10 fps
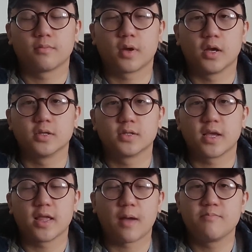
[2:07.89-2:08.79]
Because
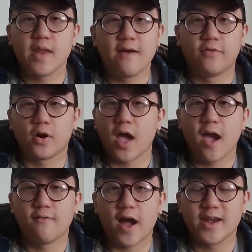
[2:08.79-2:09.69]
I never
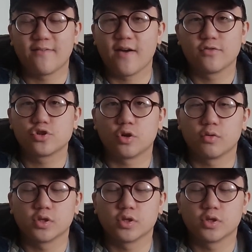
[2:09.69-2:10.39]
ever struggle